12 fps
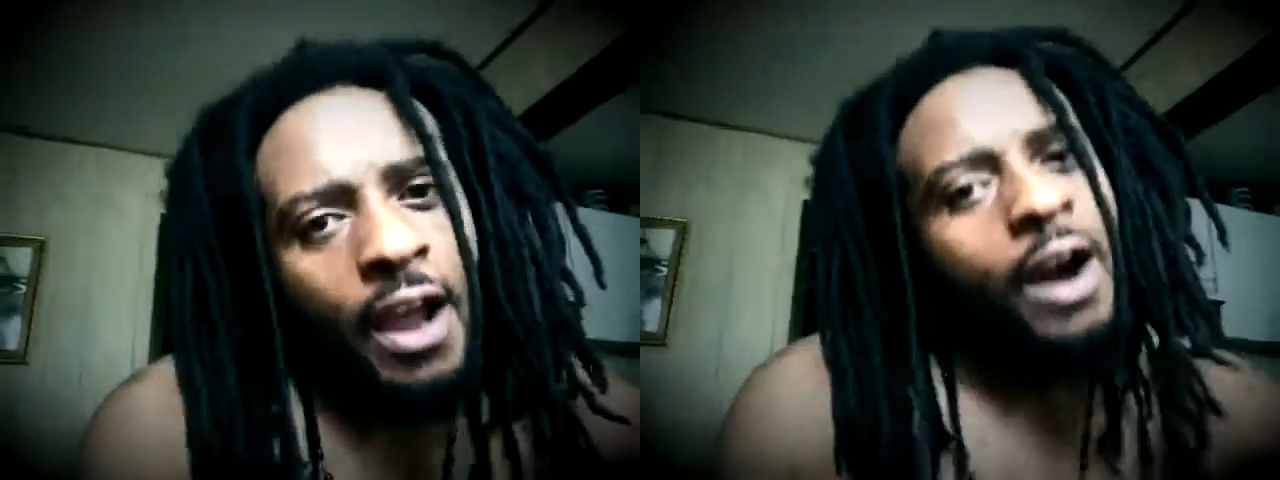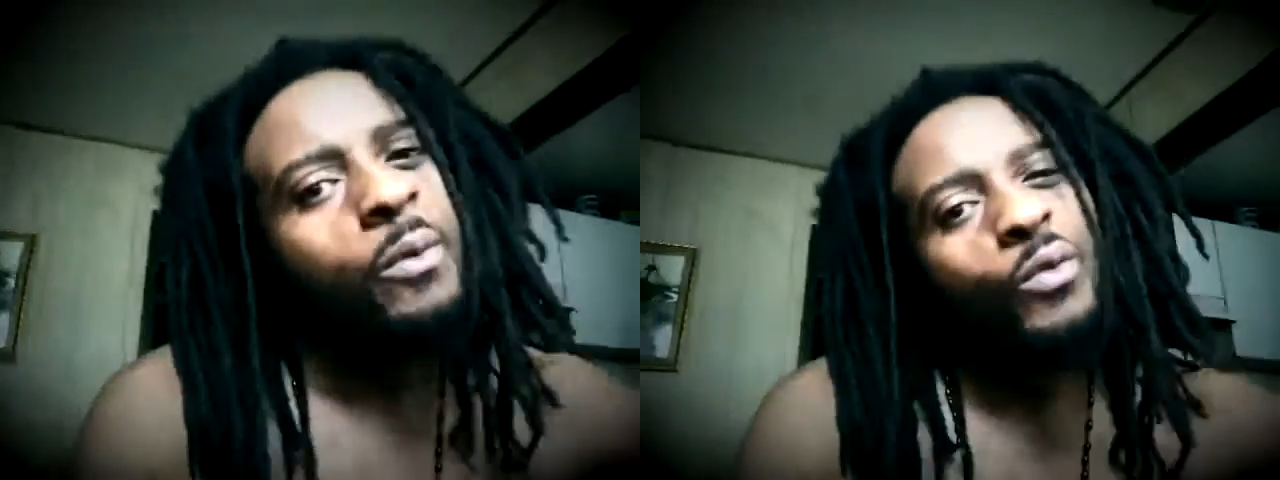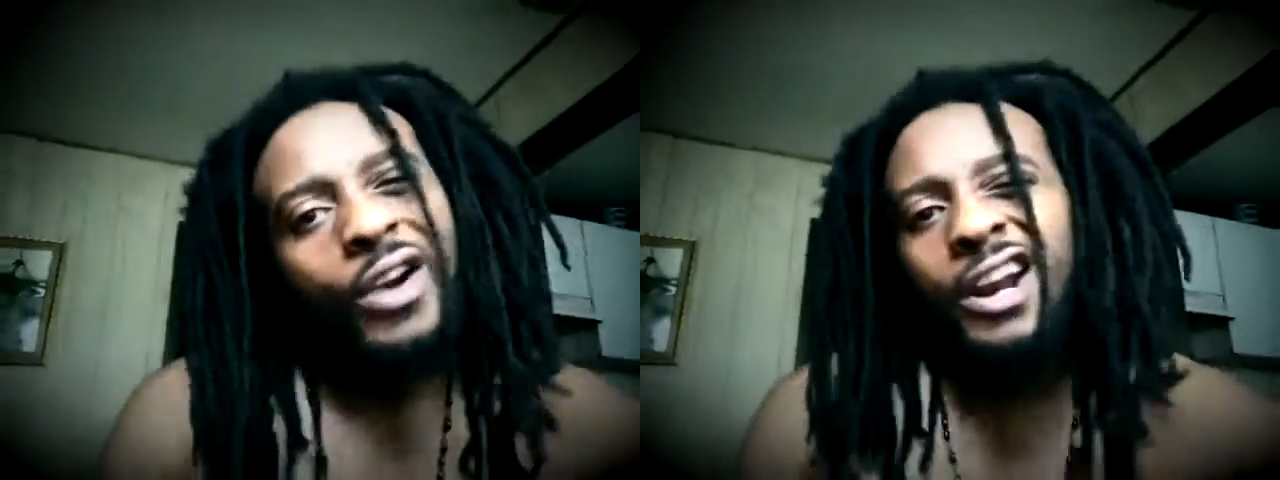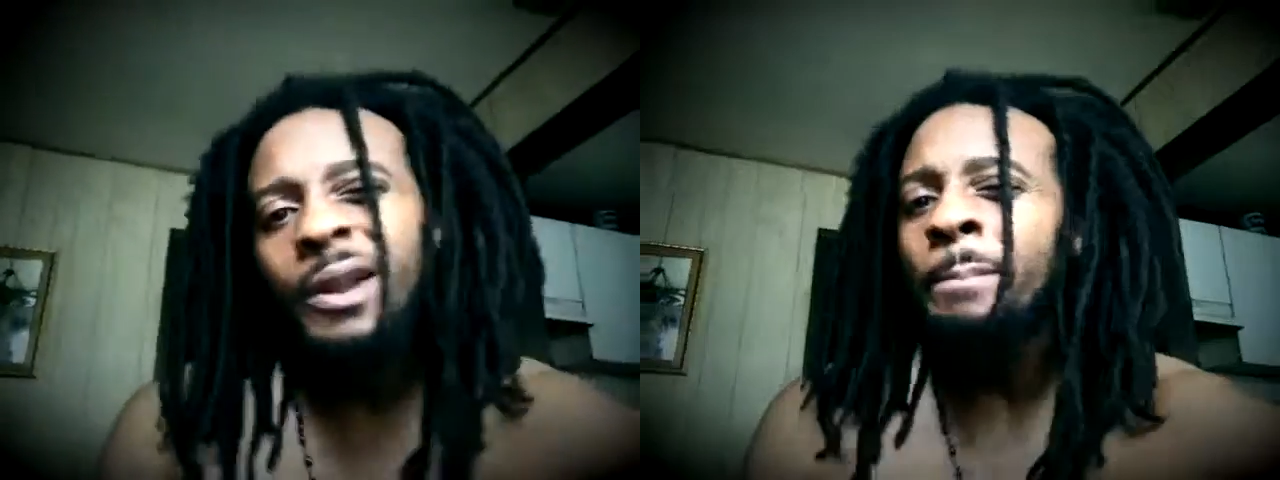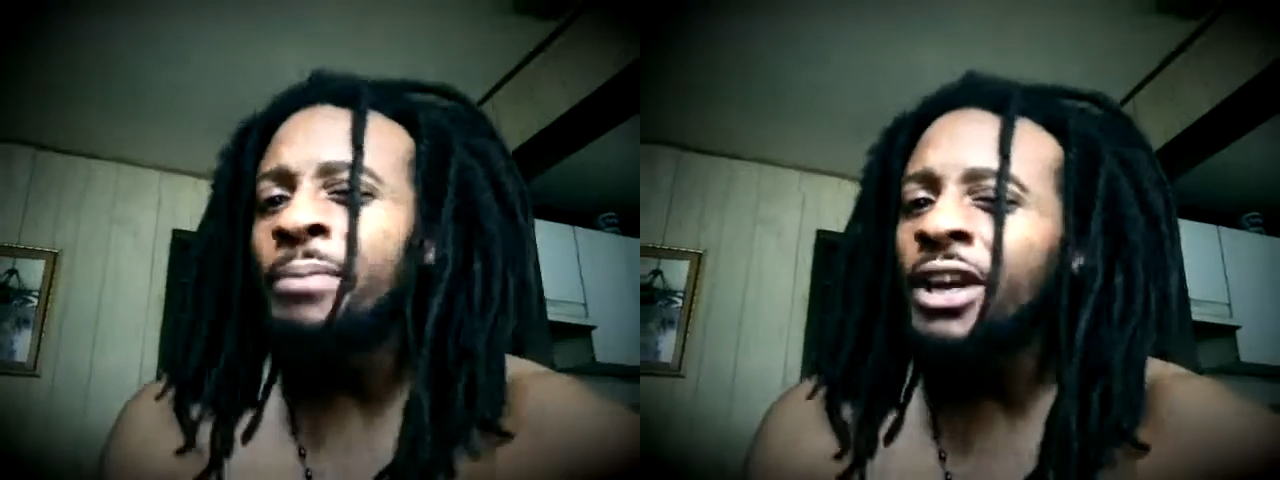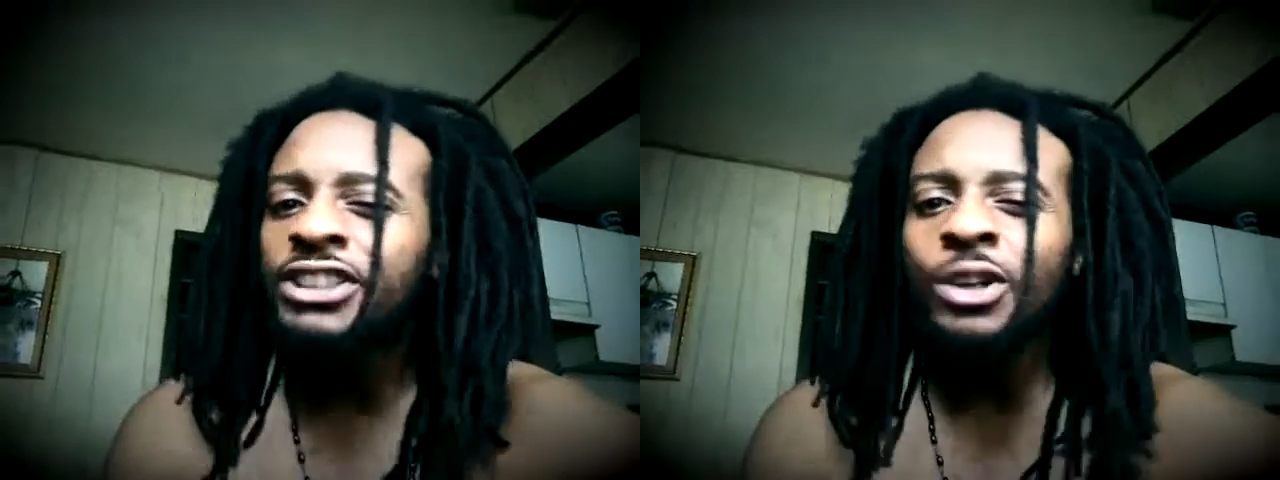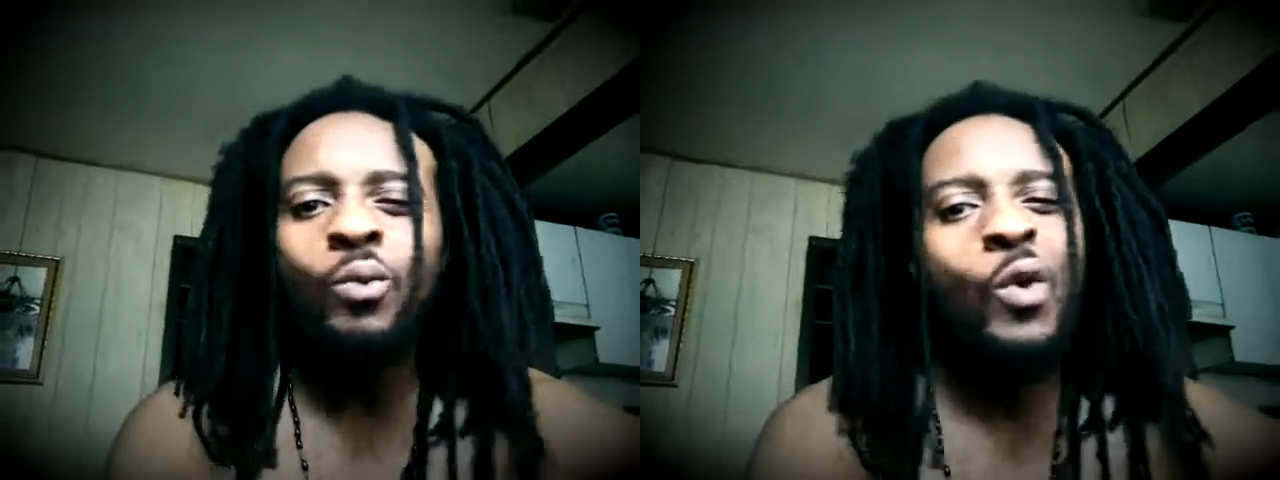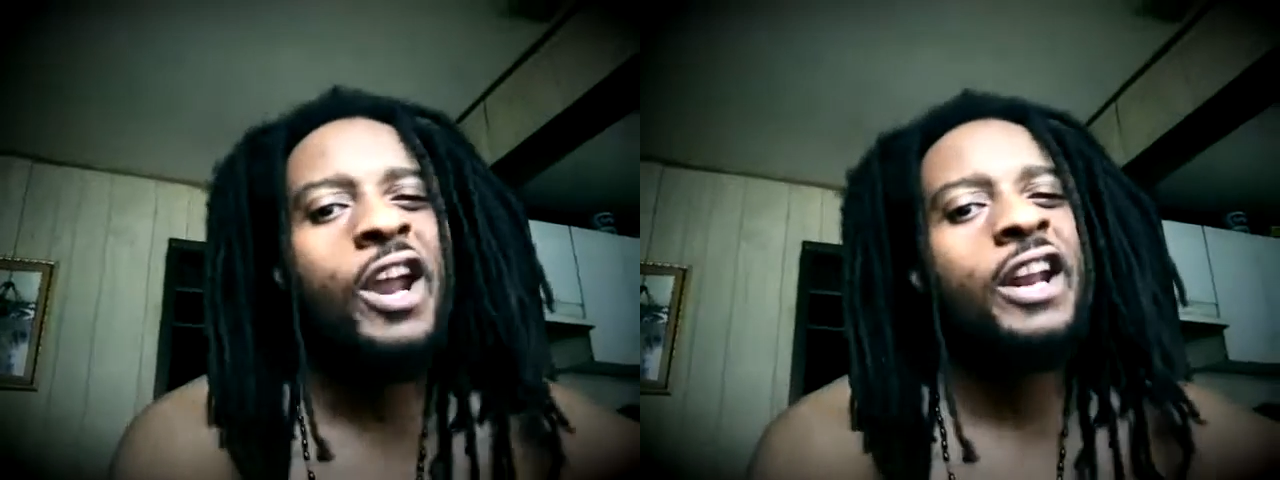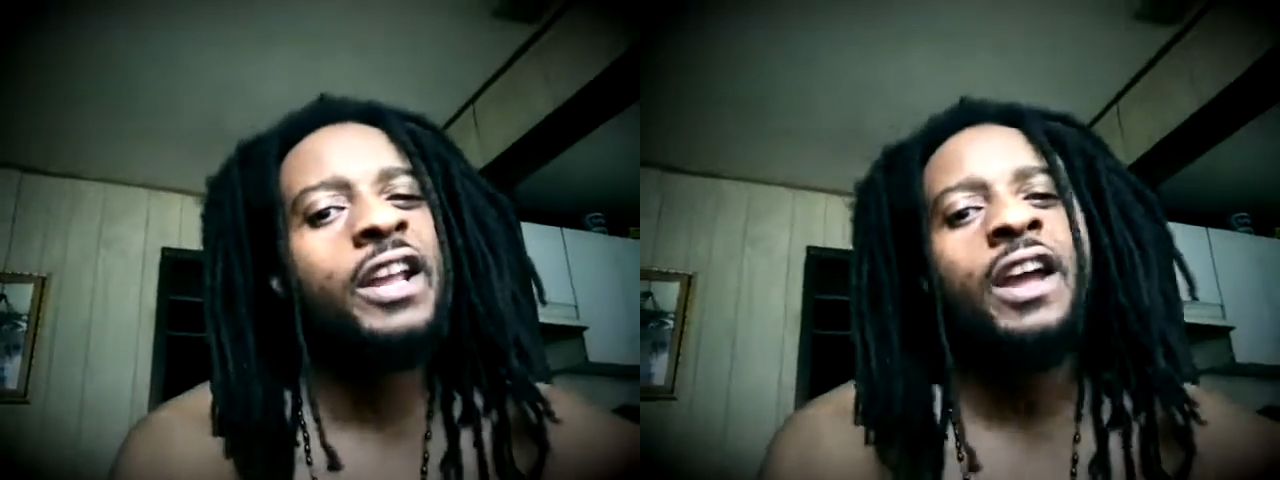I'm ready. Bitch, I'm
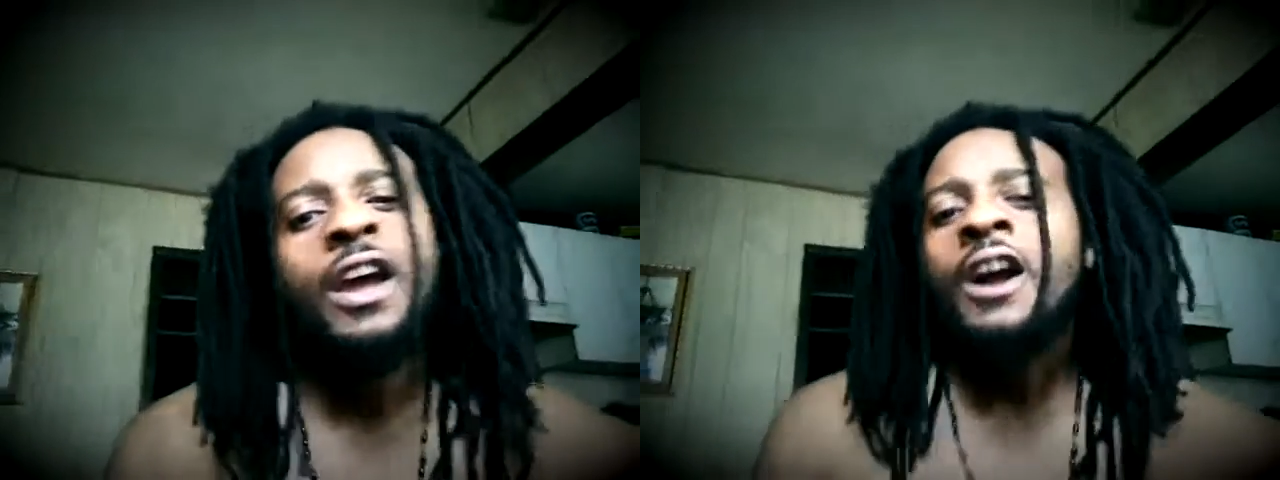ready.